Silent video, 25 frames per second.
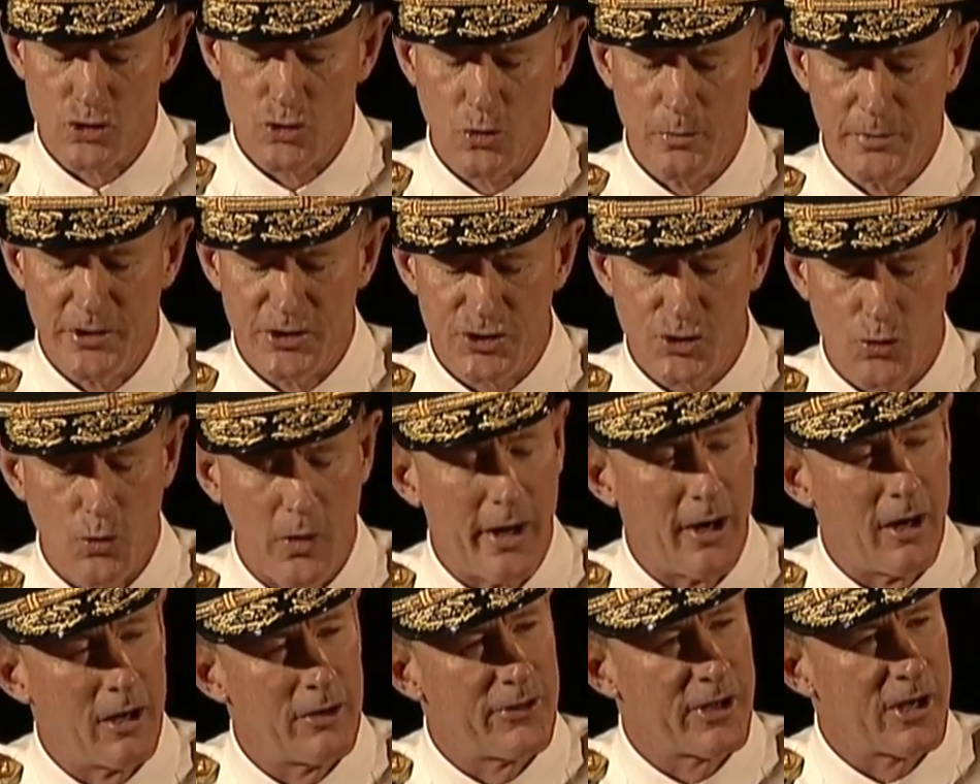would be
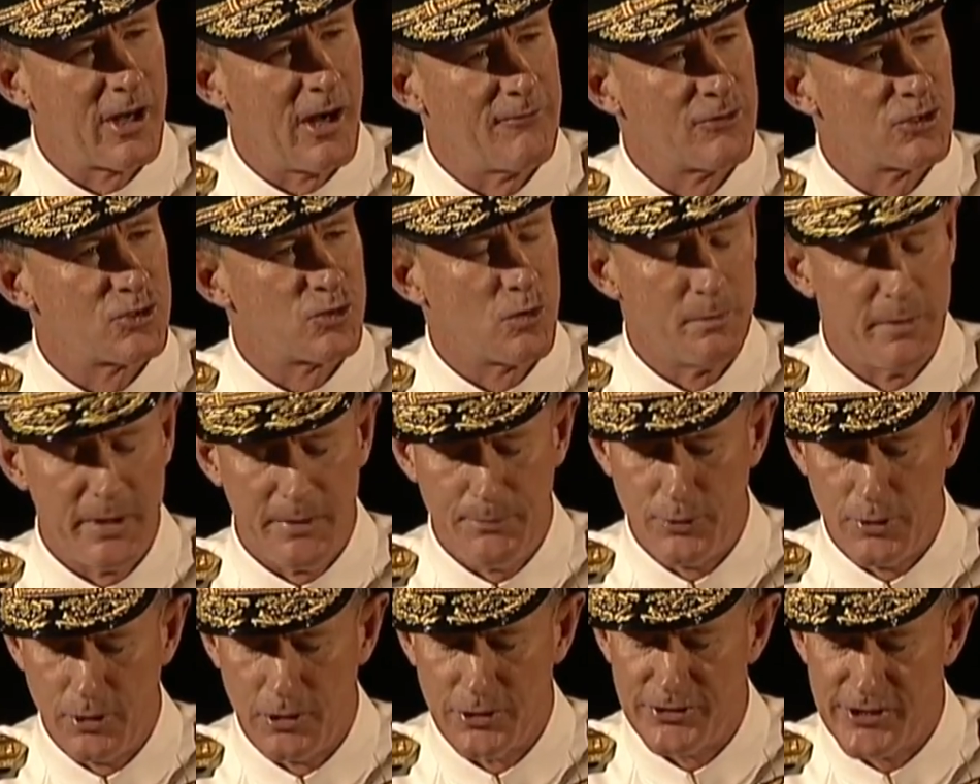square, the covers would be
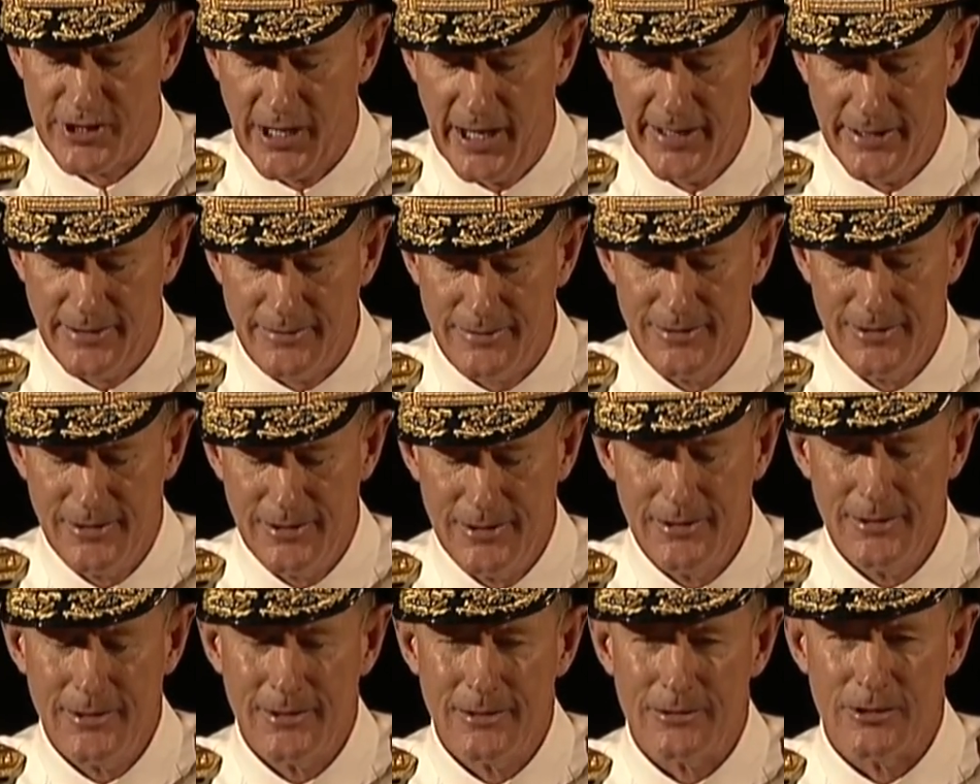pulled tight,
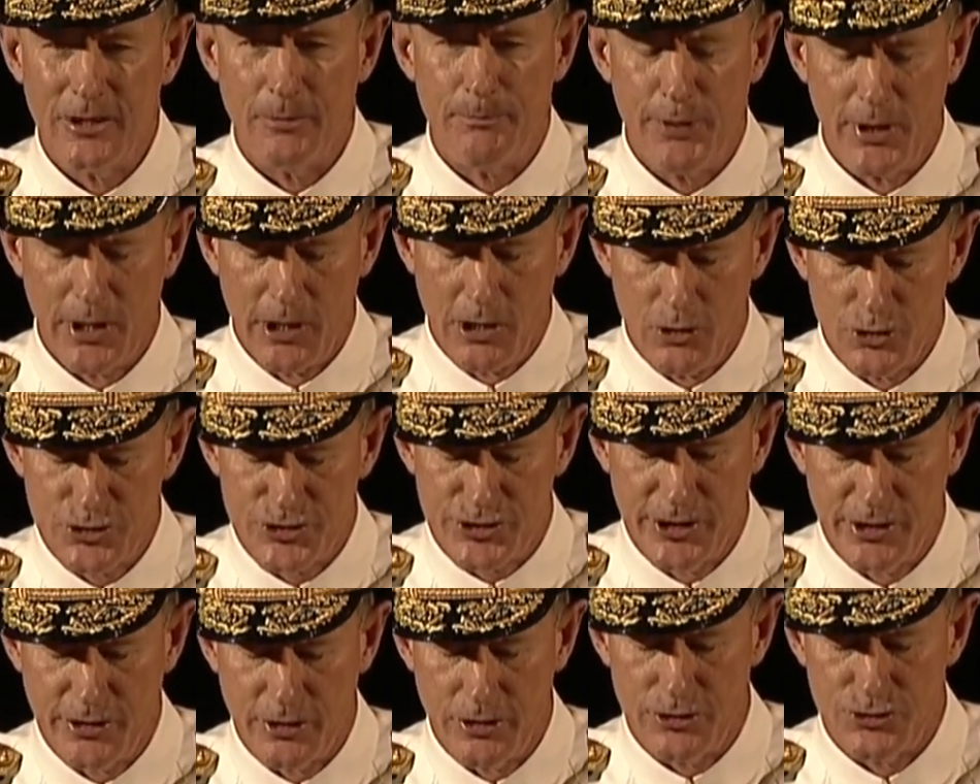the pillow
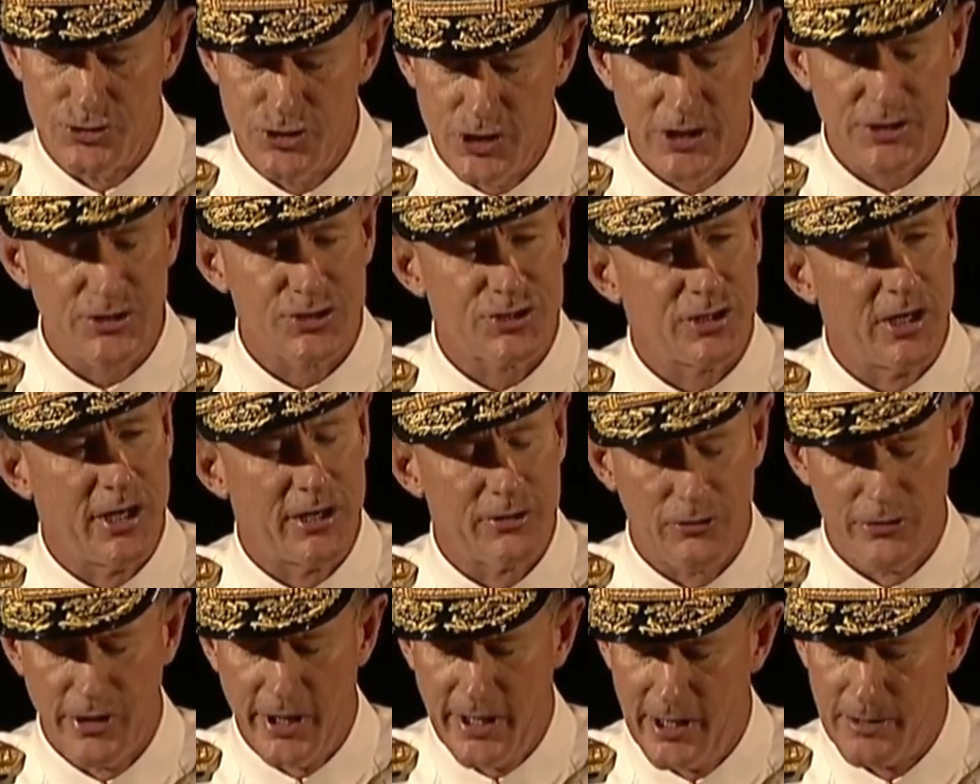centered just
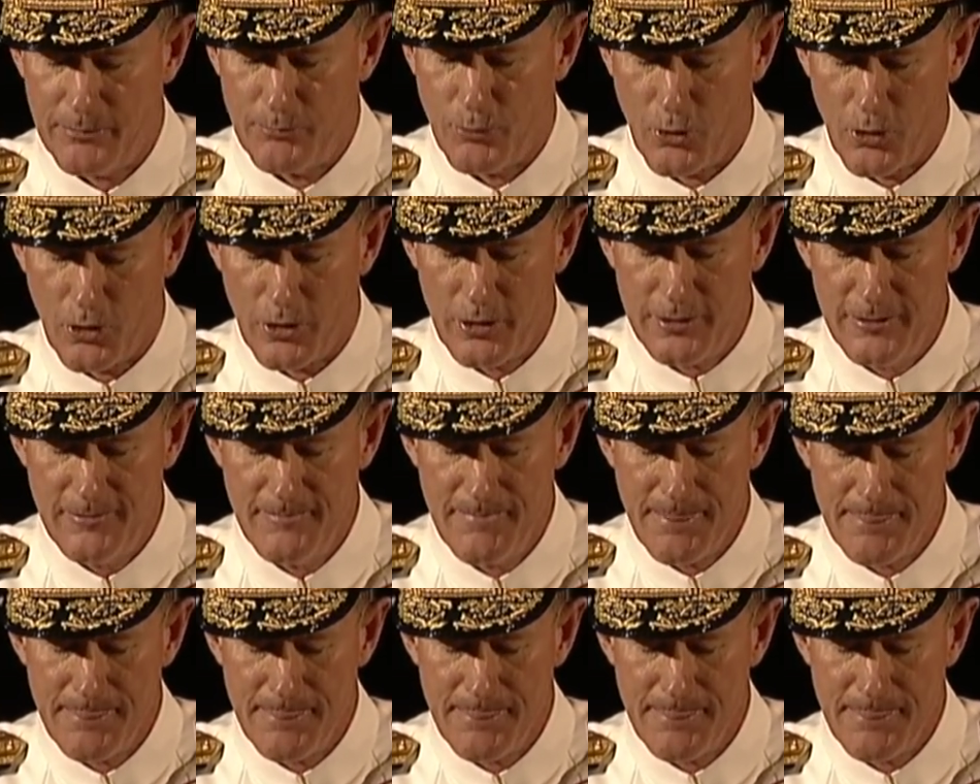under the headboard,